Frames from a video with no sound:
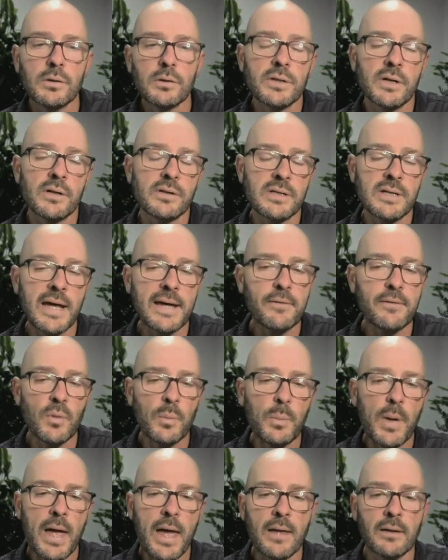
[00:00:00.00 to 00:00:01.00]
So snake
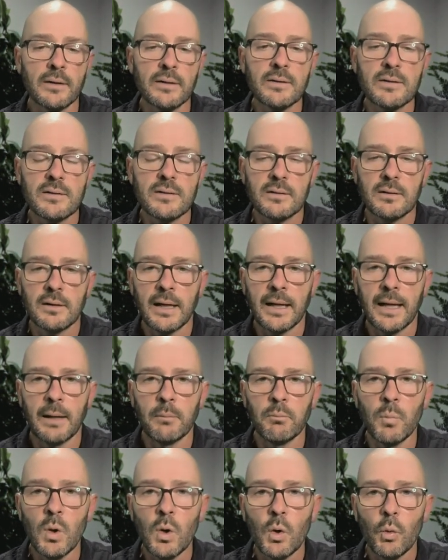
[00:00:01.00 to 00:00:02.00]
repellents,
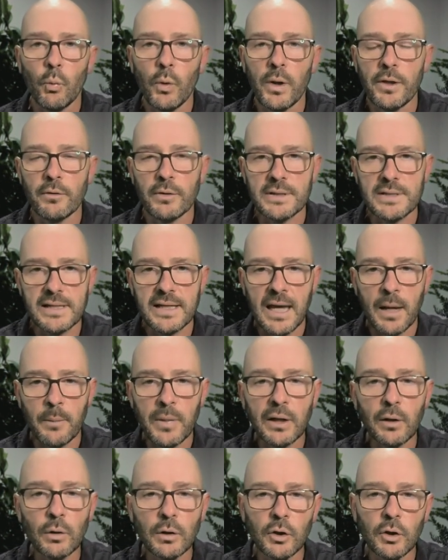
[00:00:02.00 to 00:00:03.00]
whether it's
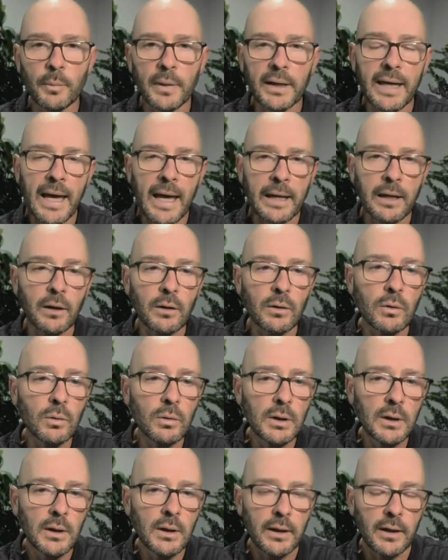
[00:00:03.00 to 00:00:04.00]
chemical or
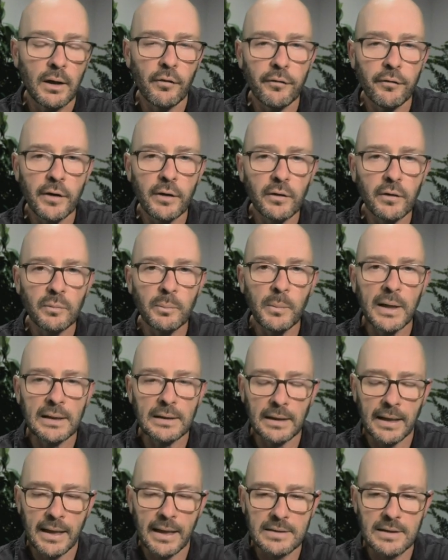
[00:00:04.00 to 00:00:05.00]
mechanical, I'll focus
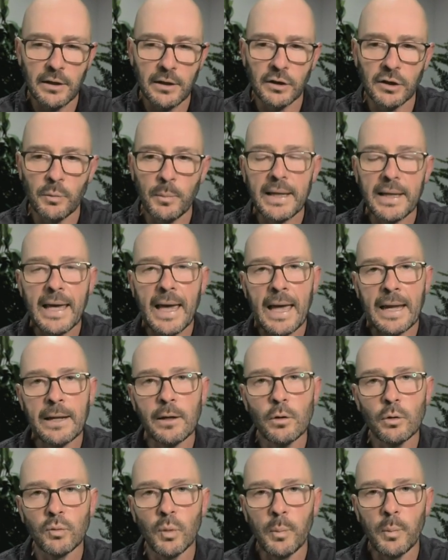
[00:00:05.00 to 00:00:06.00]
largely on the
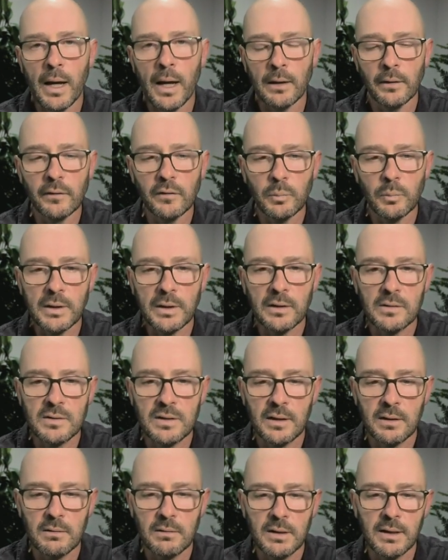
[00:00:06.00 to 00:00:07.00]
mechanical repellents,
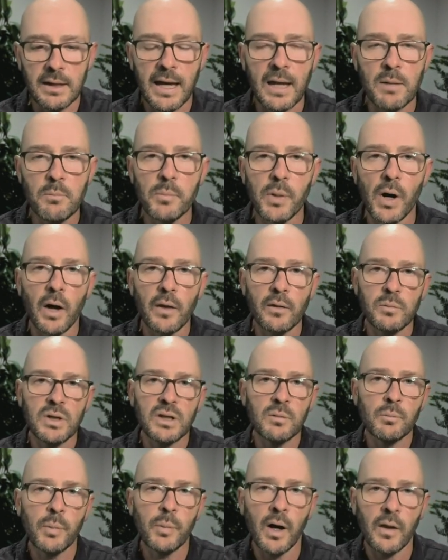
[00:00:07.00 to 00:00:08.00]
because you can buy them.
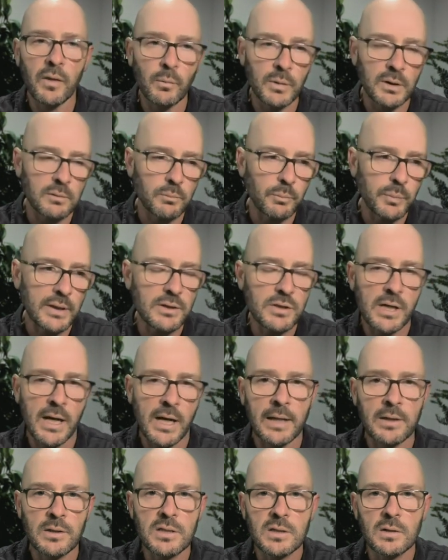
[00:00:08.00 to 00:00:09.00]
You can buy them at big
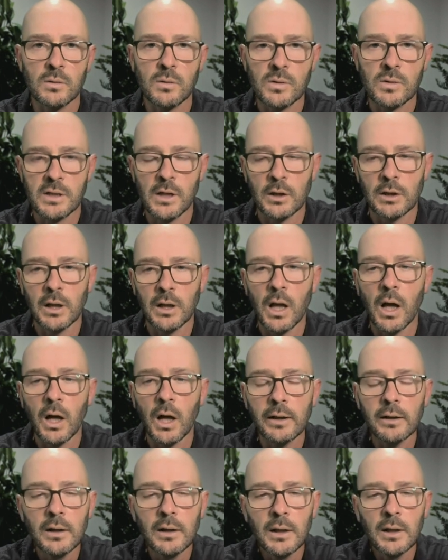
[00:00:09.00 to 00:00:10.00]
chain stores and
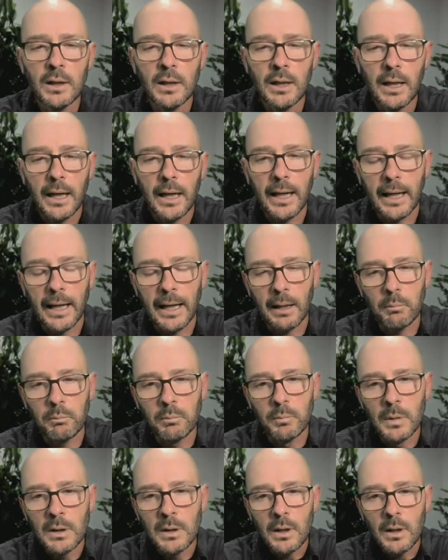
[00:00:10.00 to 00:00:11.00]
online.
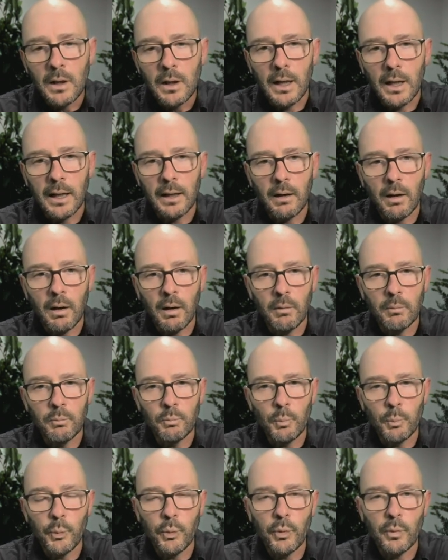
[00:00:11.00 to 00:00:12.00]

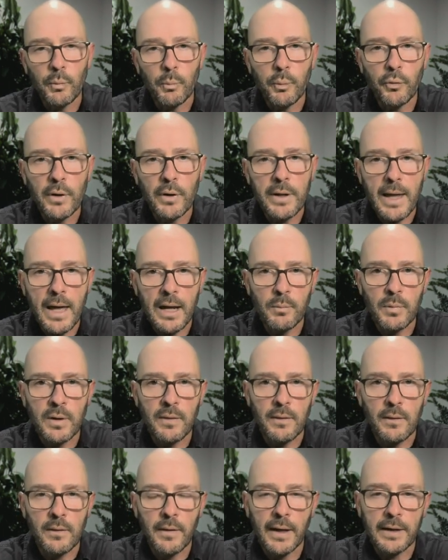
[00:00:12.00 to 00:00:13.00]
I'm pretty
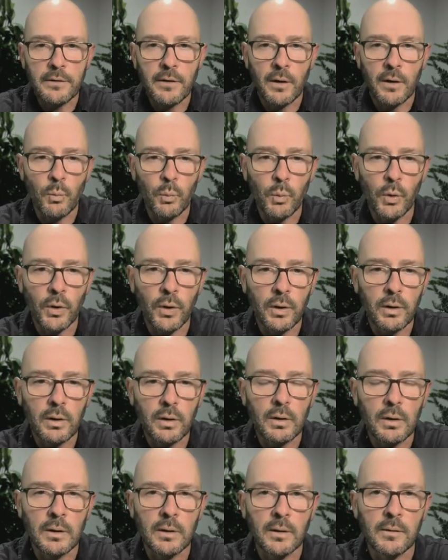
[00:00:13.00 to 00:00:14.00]
adamant they don't work.
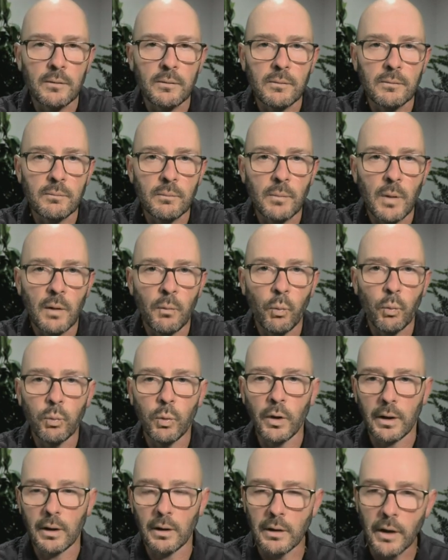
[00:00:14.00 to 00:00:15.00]
I
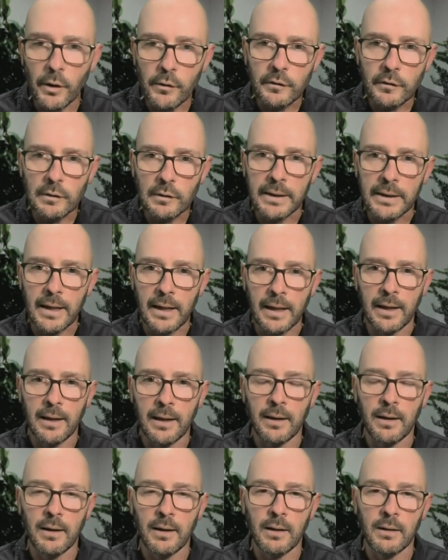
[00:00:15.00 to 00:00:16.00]
work closely
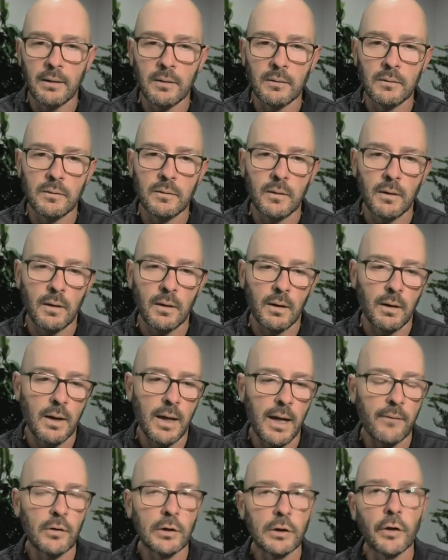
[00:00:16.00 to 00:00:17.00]
and
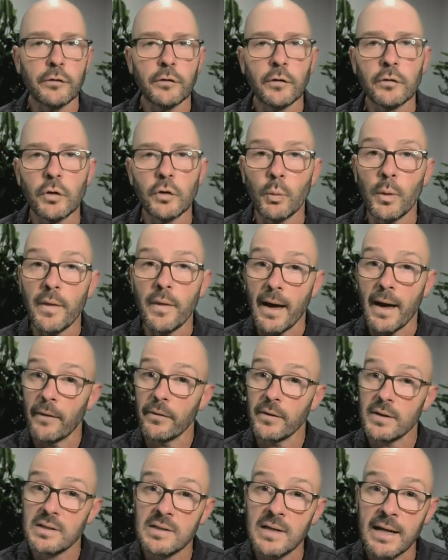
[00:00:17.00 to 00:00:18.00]
have a lot to do with
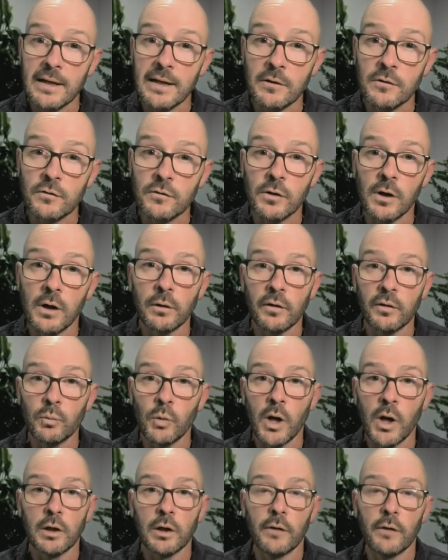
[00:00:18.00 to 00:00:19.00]
other snake controllers,
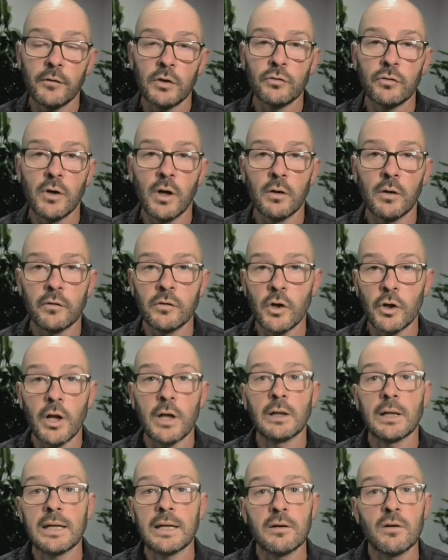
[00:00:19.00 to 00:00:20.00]
wildlife controllers, not
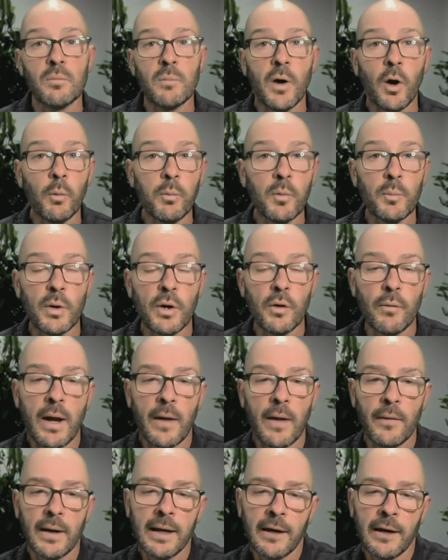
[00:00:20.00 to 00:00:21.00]
only here in Melbourne, but
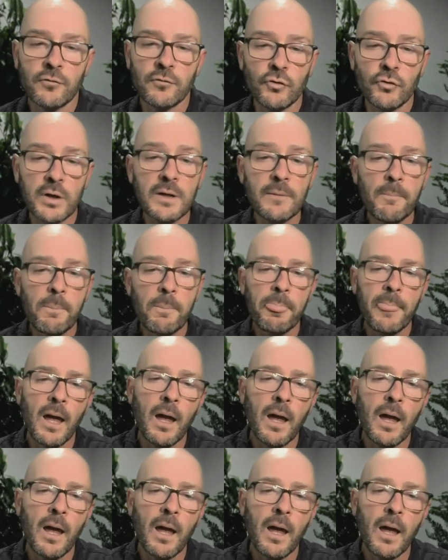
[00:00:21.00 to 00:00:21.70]
around the country.